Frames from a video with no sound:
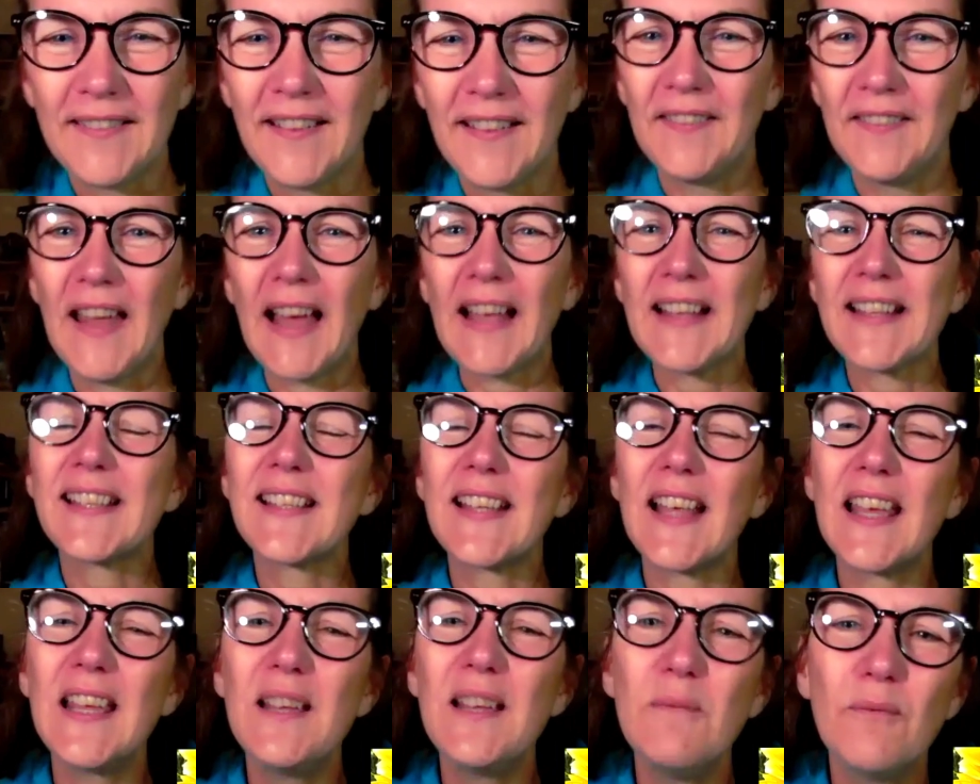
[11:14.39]
And that
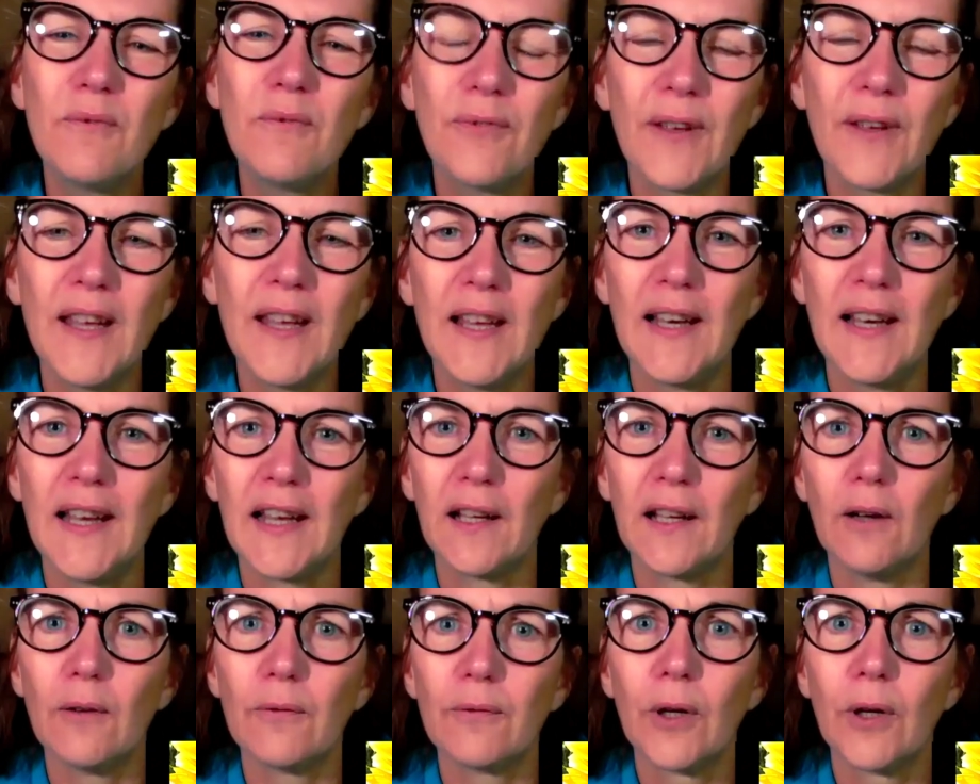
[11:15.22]
same
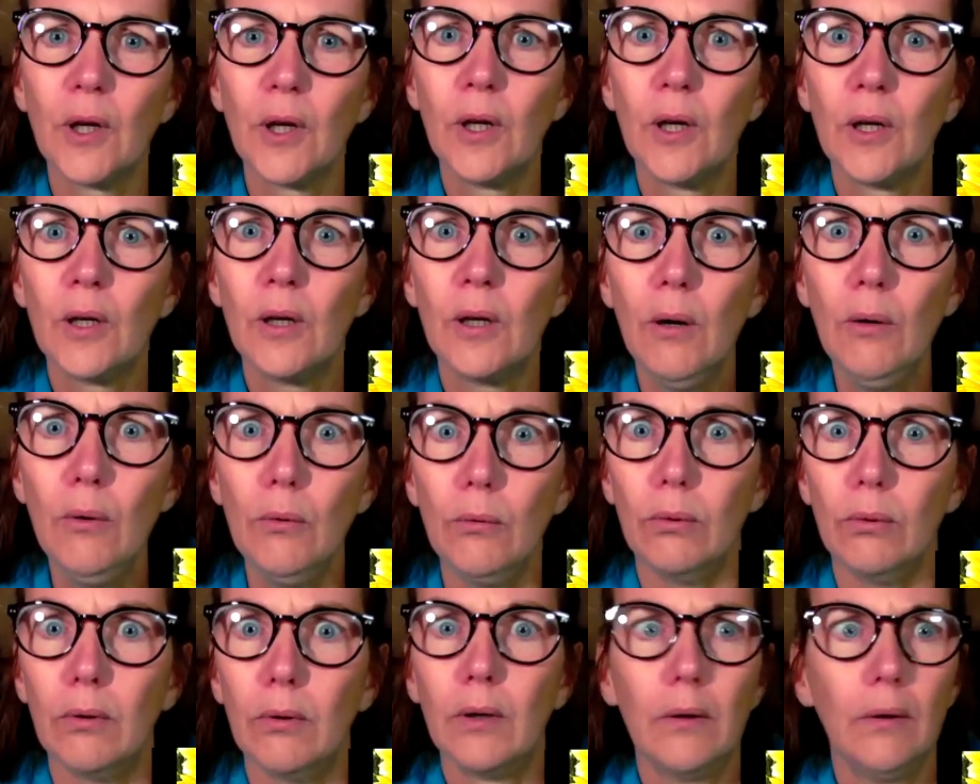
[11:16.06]
feeling of,
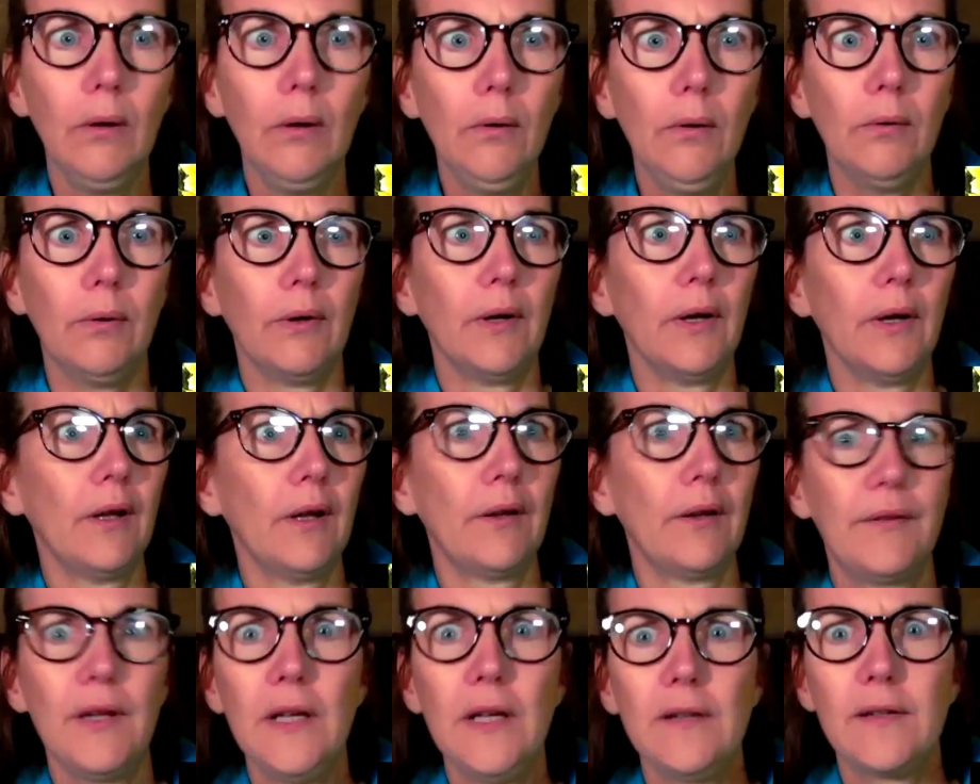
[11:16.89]
oh, oh,
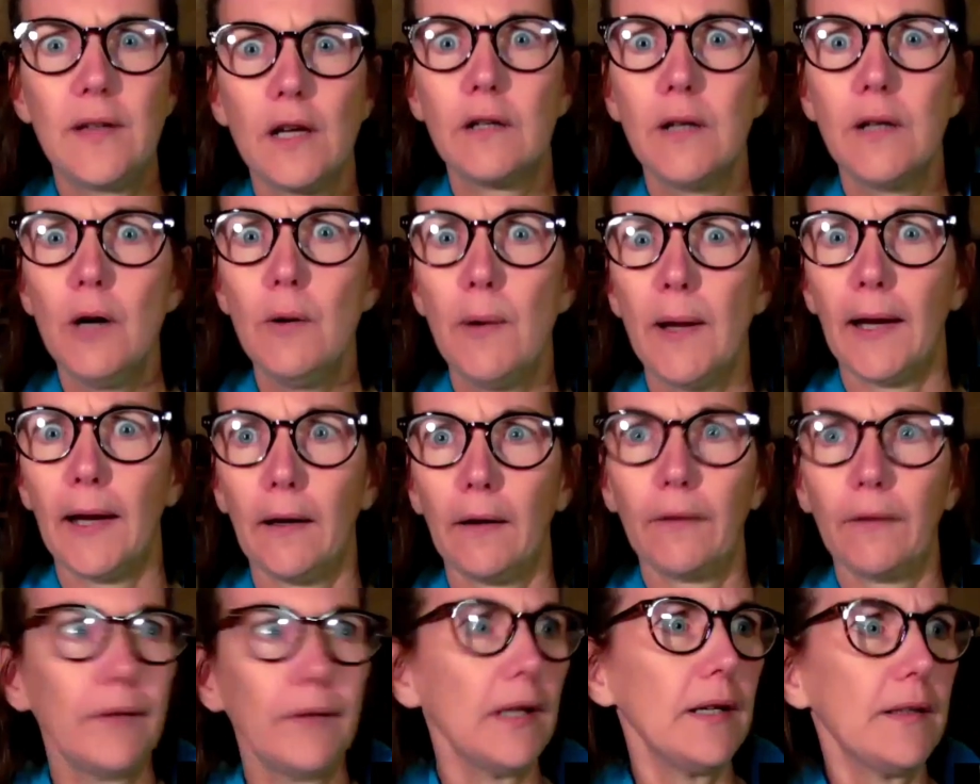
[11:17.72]
things are
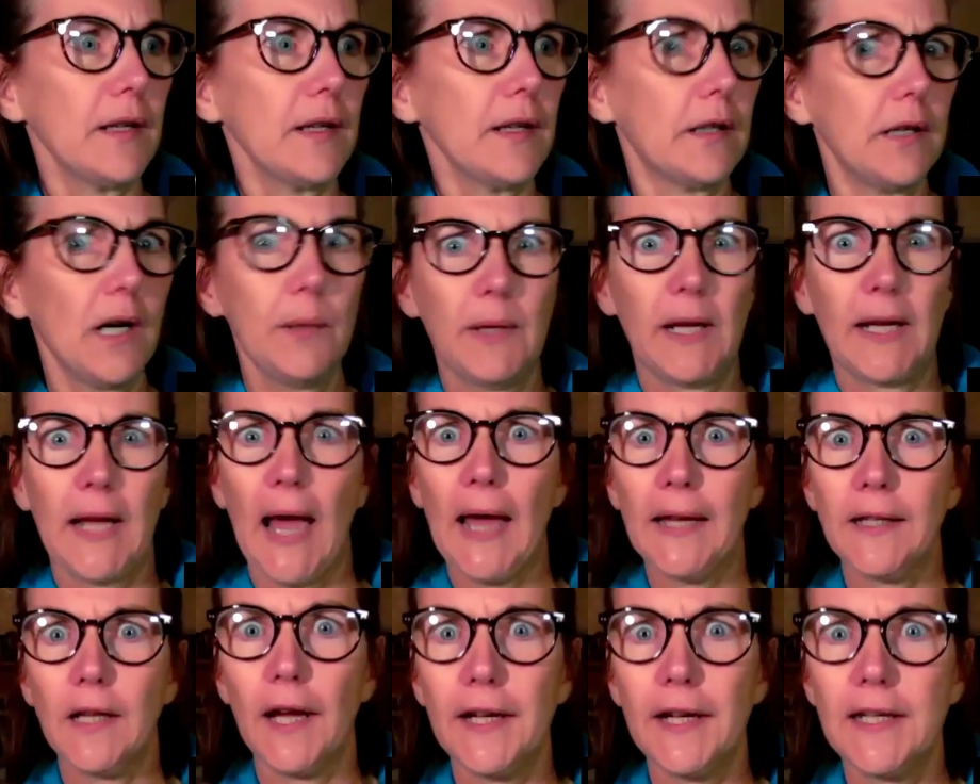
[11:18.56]
growing, things are
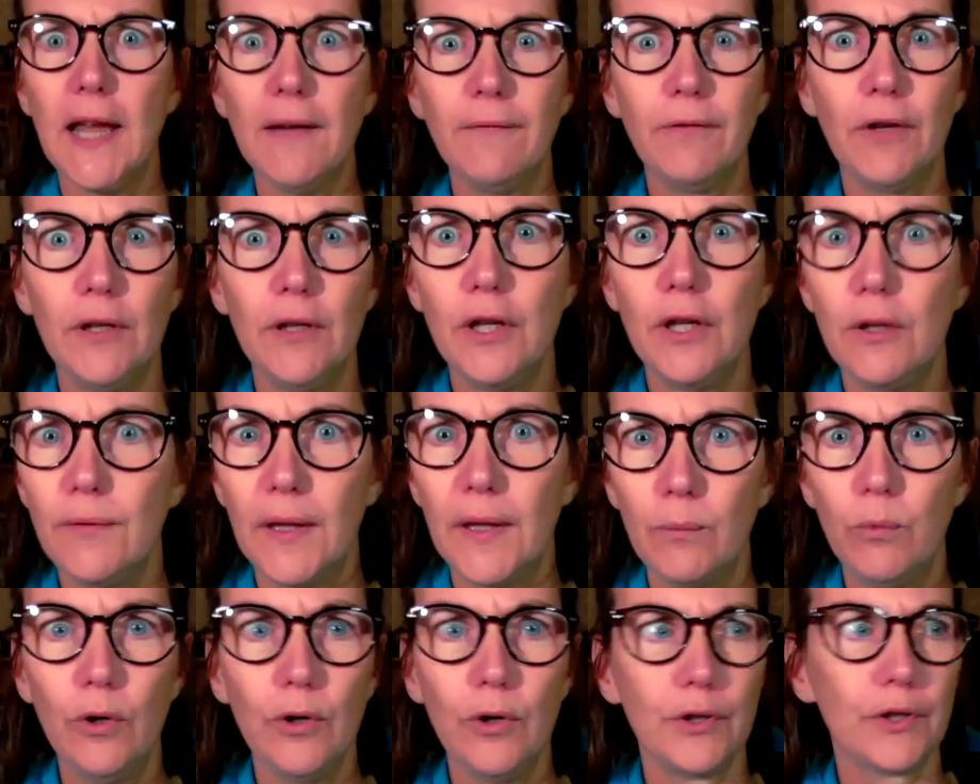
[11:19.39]
growing, and I never knew
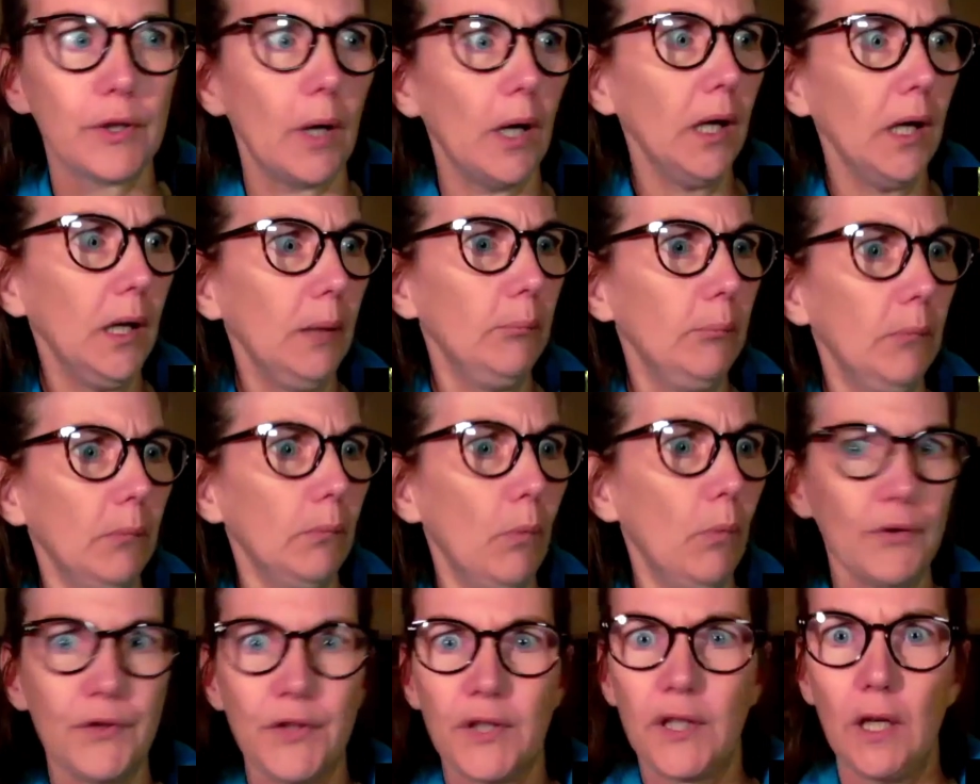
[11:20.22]
they would. Um,
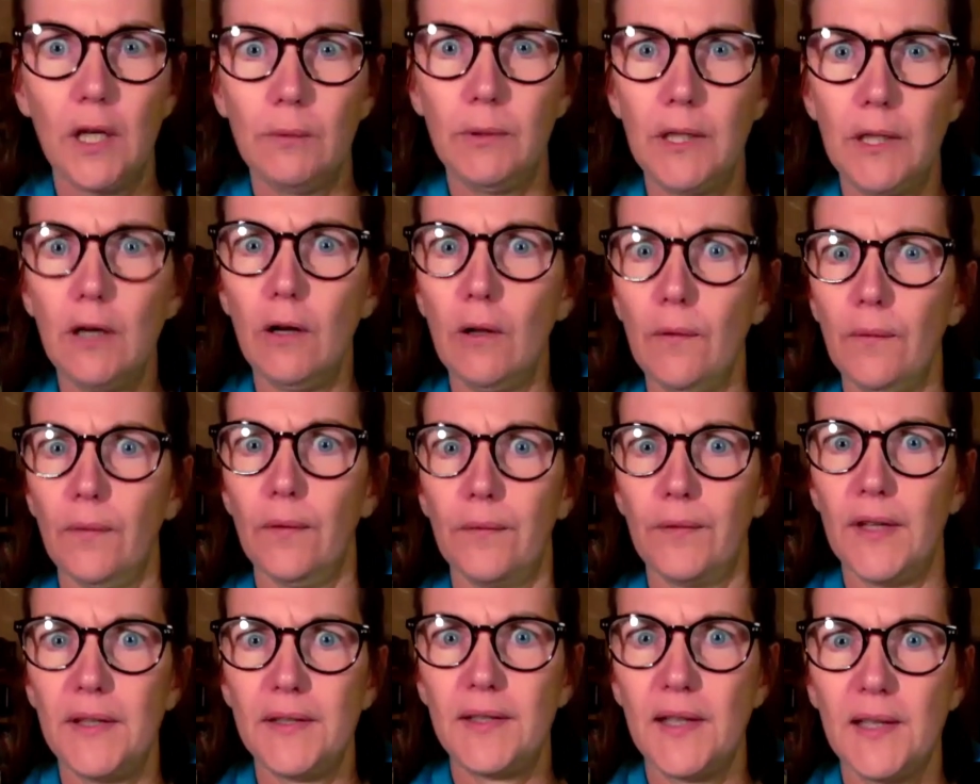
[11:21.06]
what's going
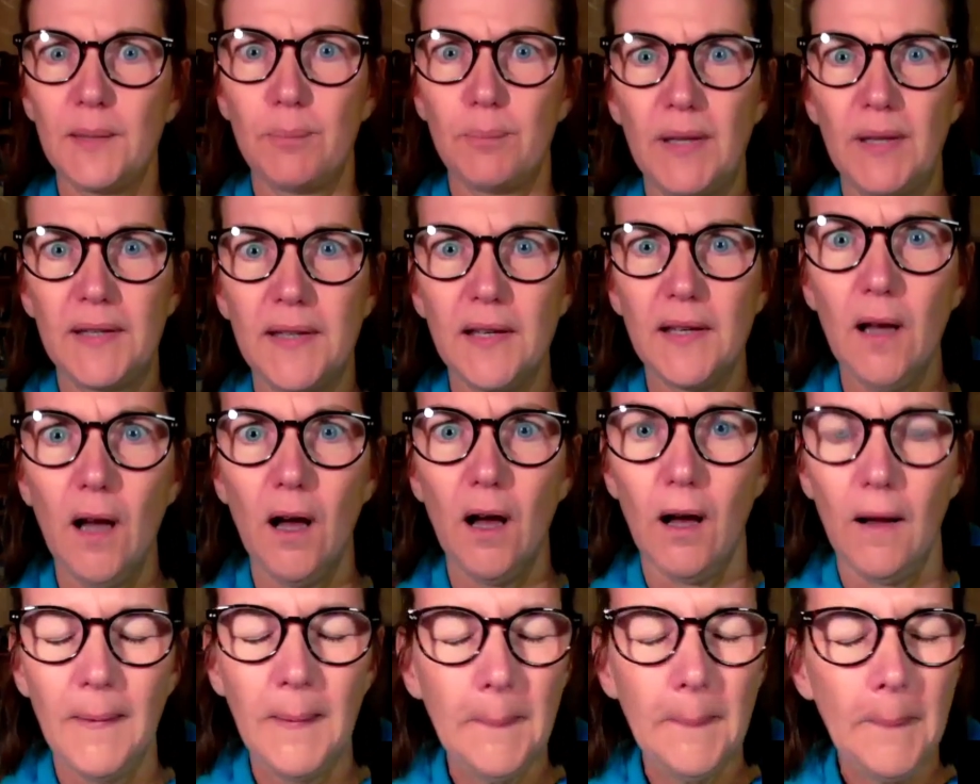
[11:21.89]
on? This is
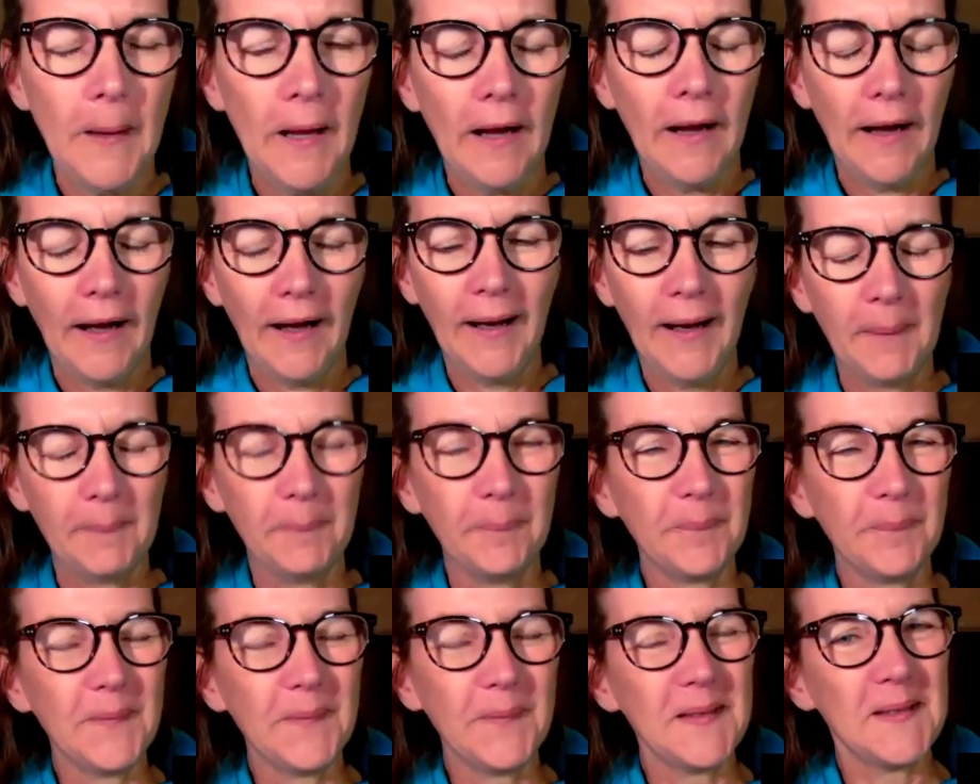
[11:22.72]
bizarre.
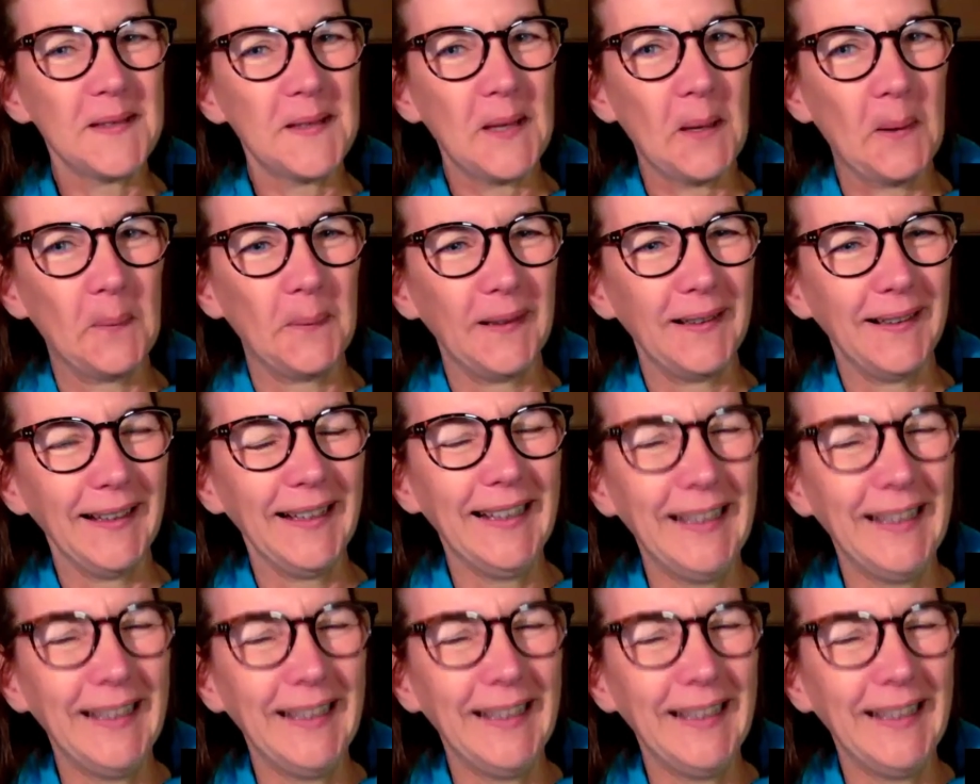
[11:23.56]
Um, so,